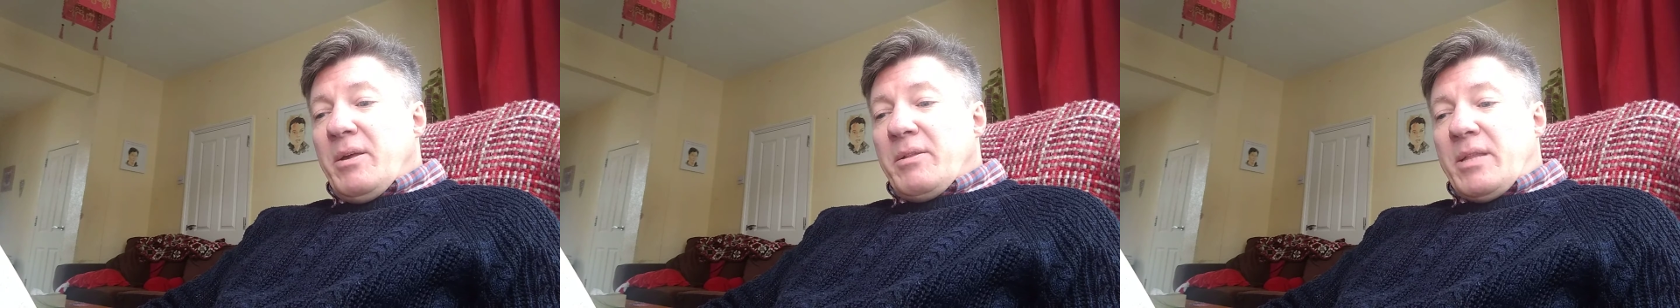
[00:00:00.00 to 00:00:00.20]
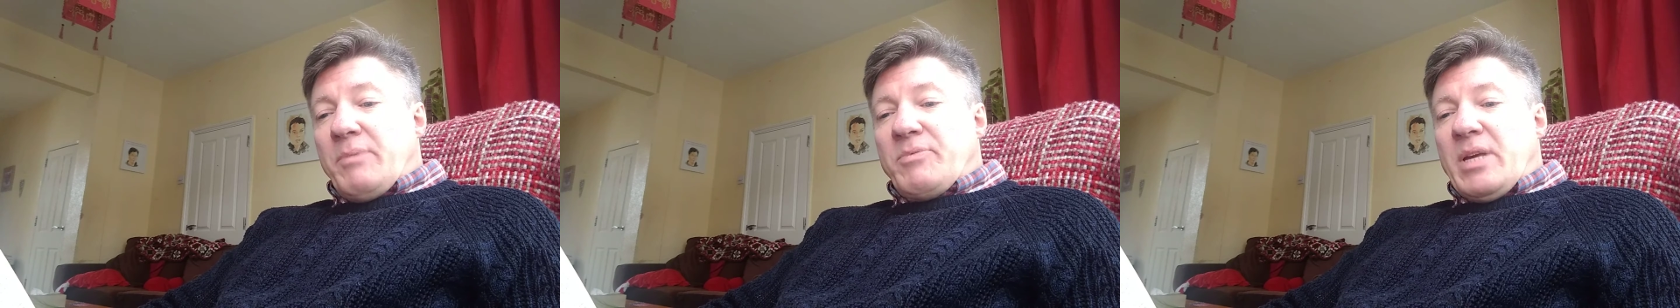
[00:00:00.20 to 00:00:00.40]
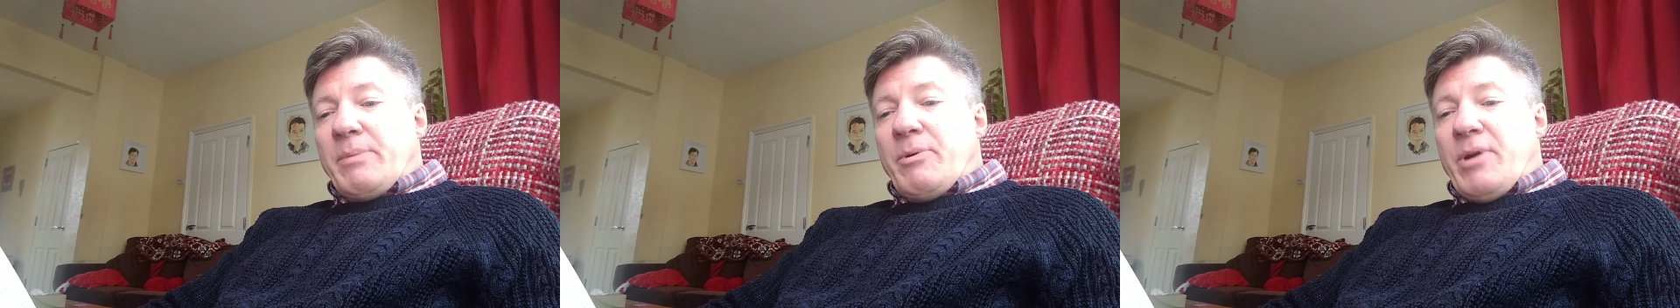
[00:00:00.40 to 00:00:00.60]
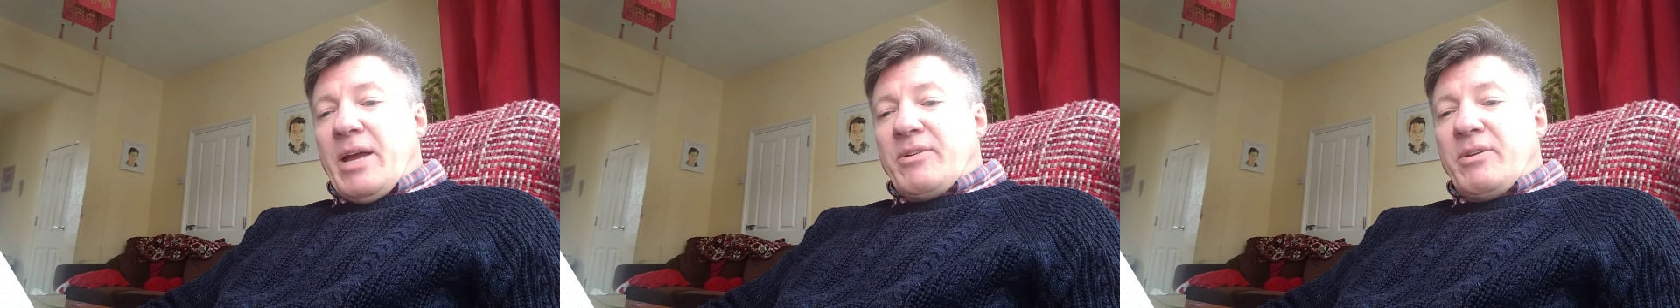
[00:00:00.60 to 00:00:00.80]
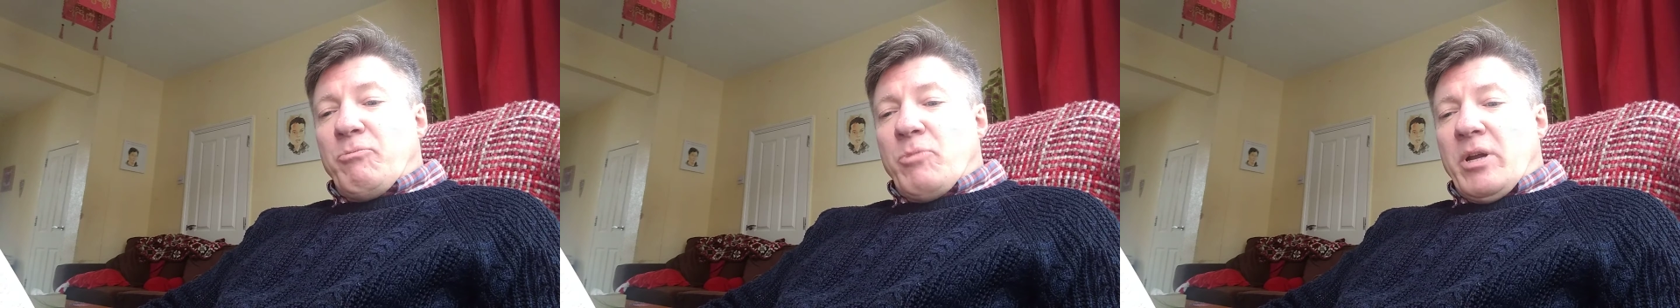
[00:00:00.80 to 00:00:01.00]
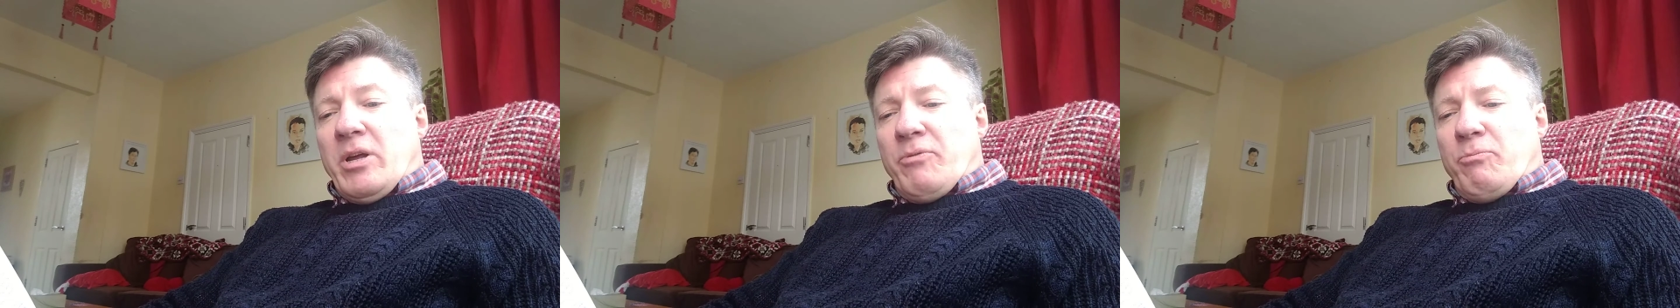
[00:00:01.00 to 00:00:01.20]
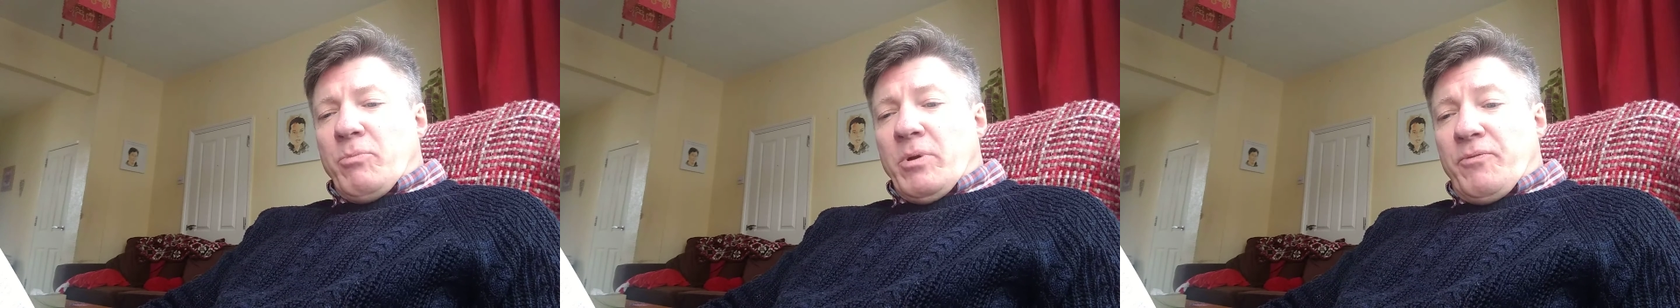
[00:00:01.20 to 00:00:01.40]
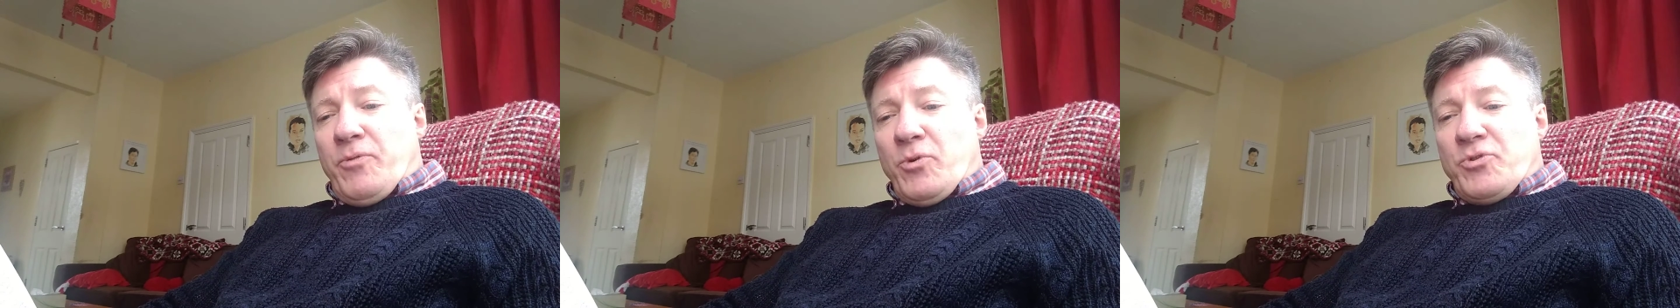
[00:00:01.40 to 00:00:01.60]
Sometime around
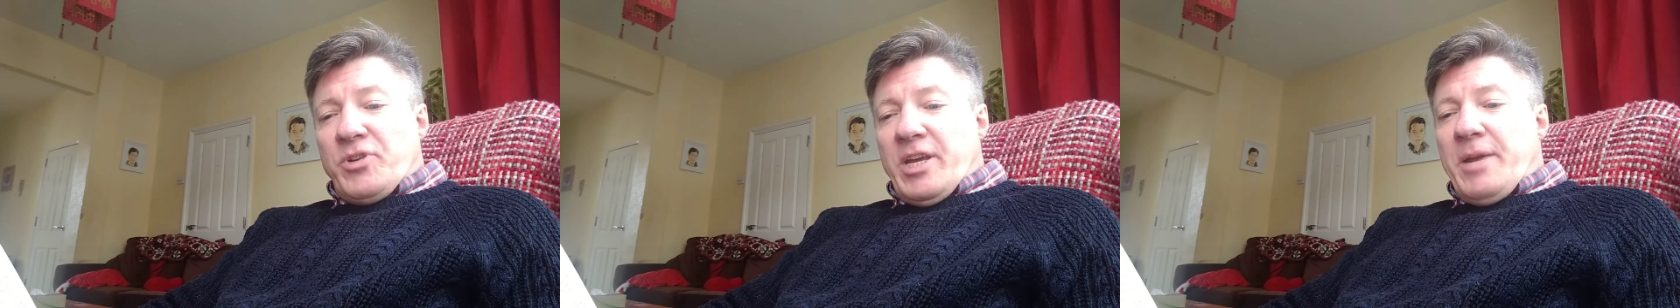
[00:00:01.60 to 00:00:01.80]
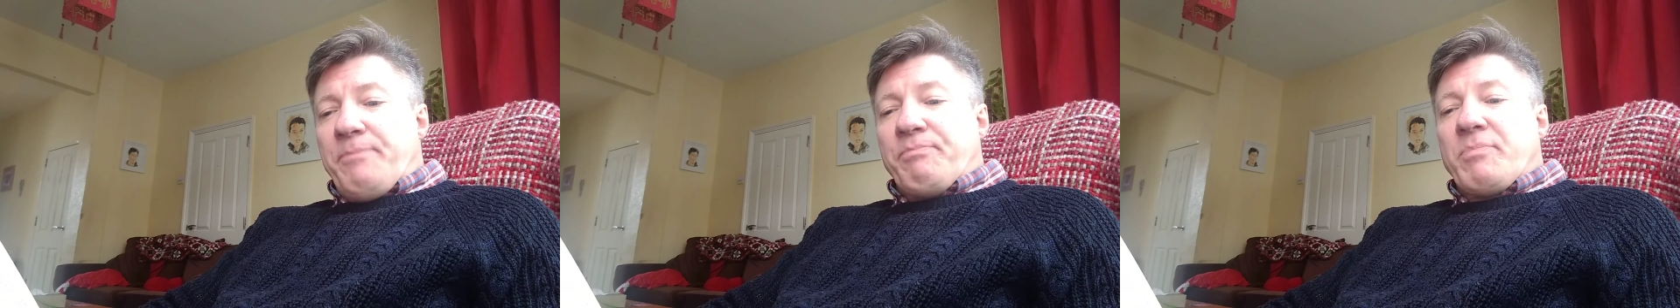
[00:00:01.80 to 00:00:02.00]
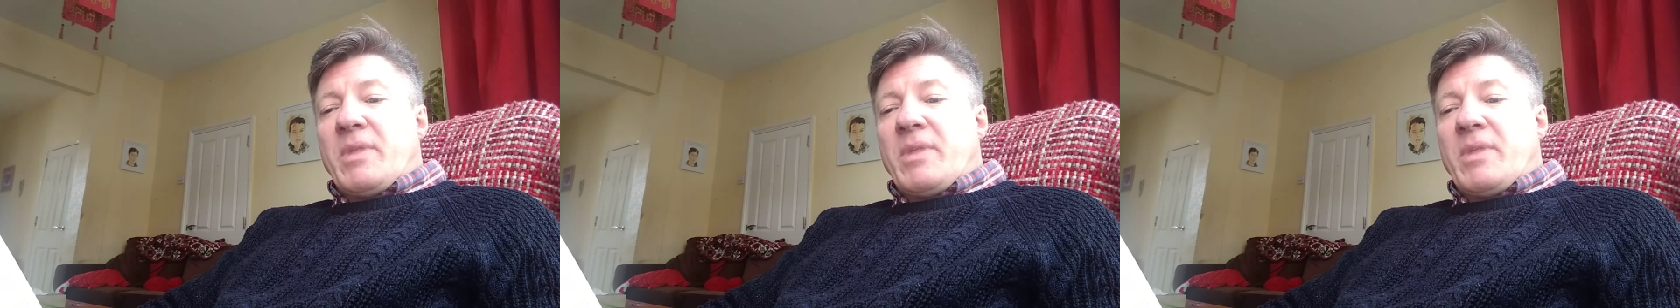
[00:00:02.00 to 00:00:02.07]
140,